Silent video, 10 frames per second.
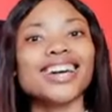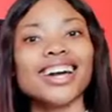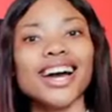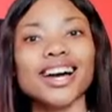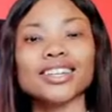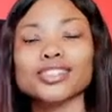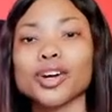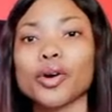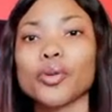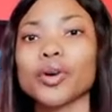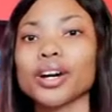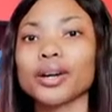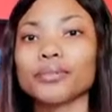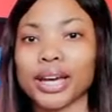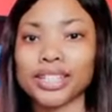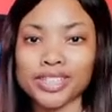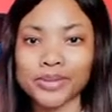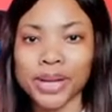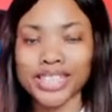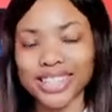Hi guys, welcome back to
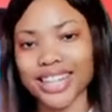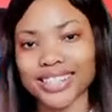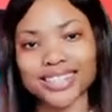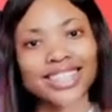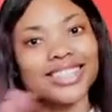my channel.